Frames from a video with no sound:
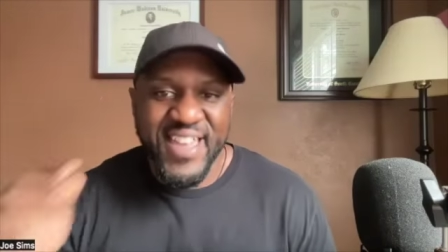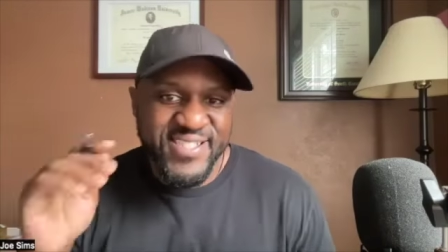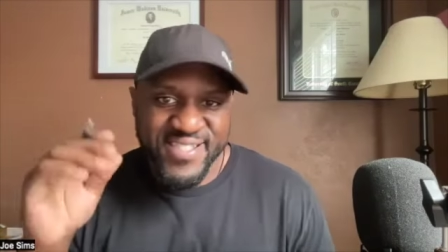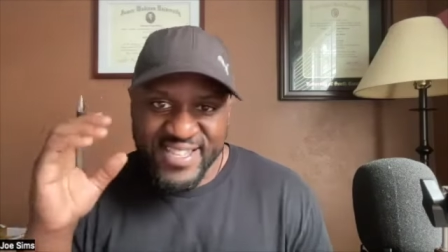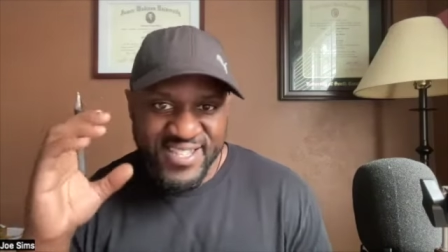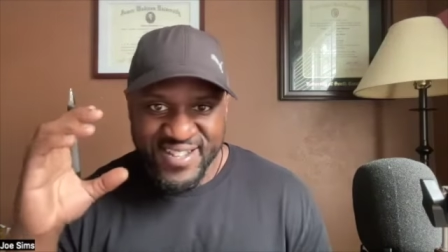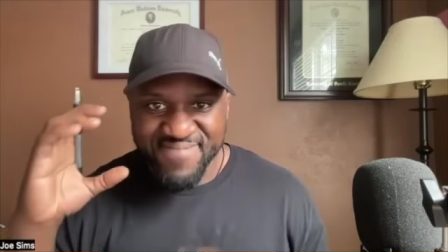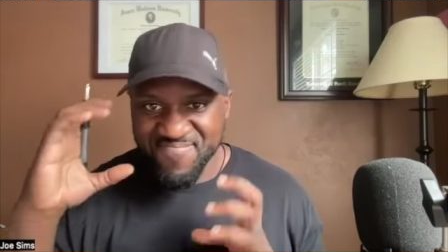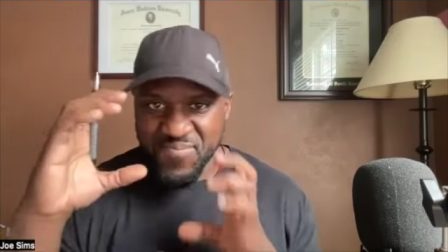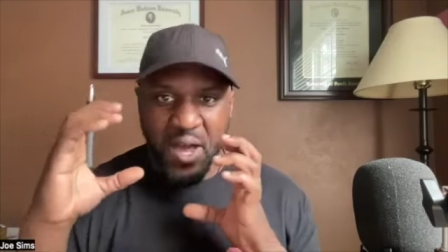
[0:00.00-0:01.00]
that's a that's
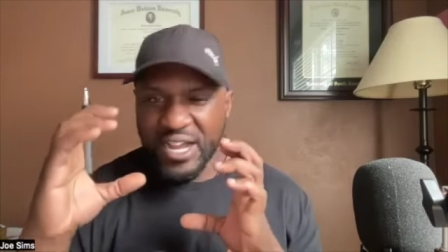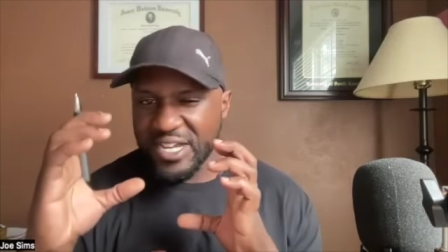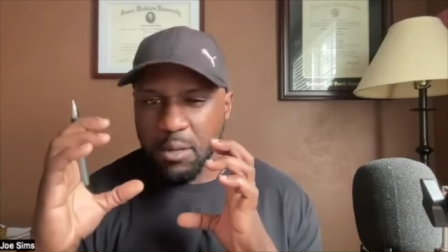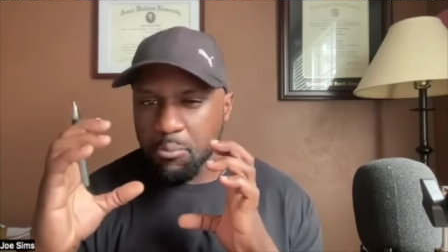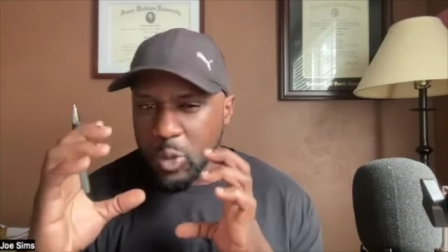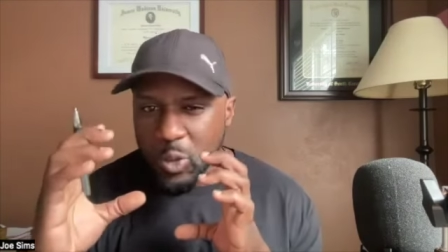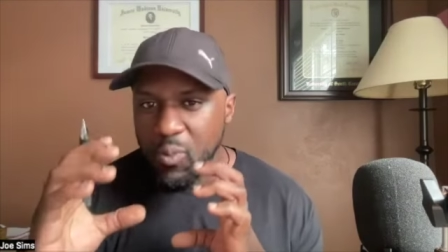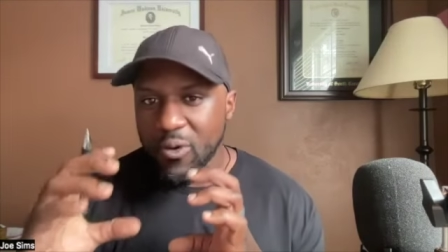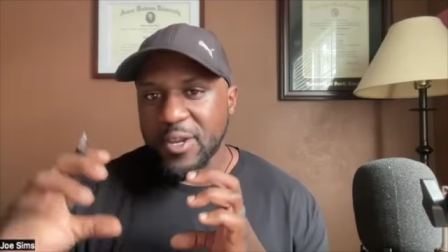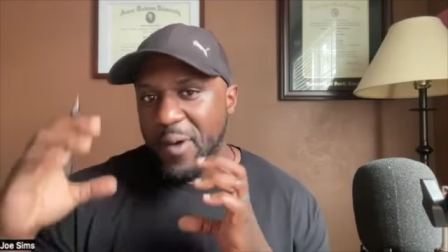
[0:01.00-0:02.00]
a, a good
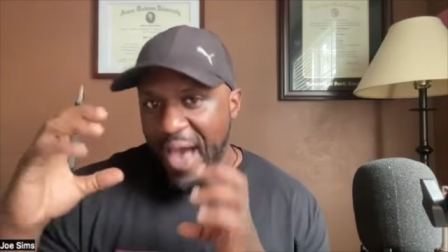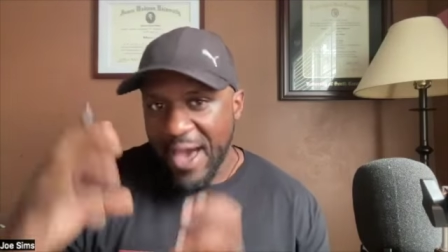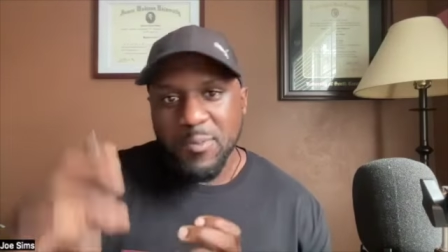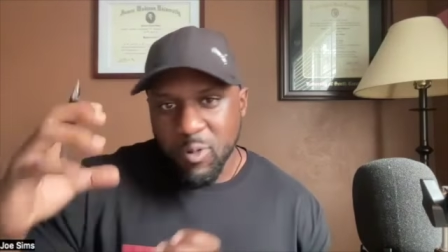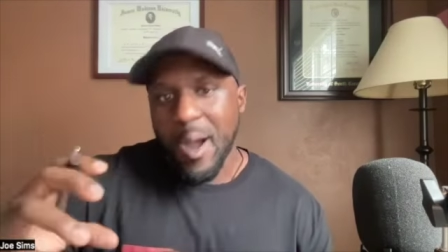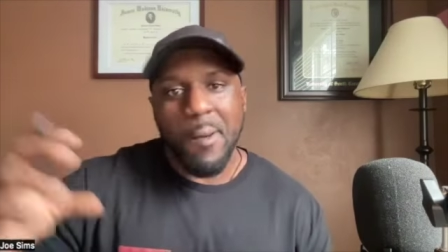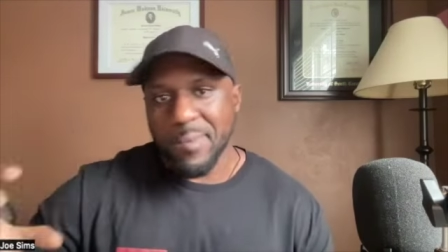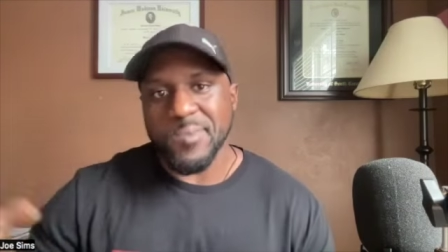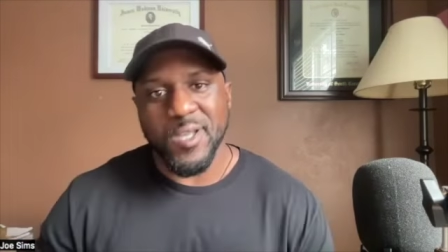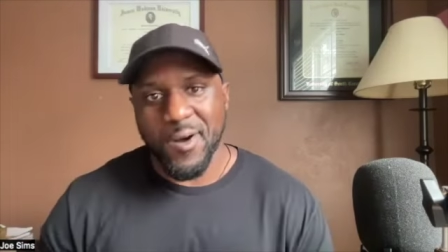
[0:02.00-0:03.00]
blueprint on how to
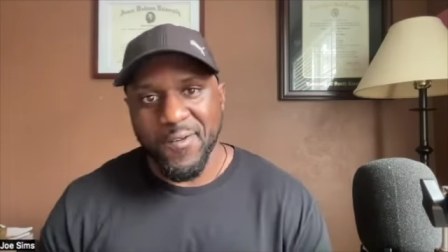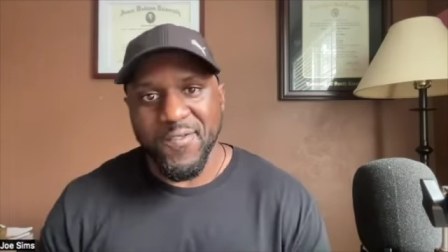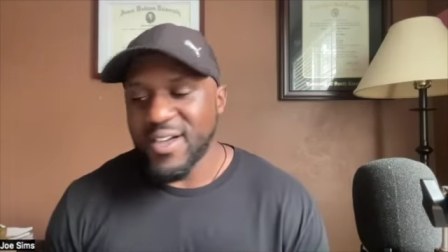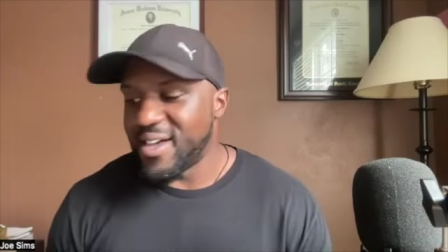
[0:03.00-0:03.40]
problem solve.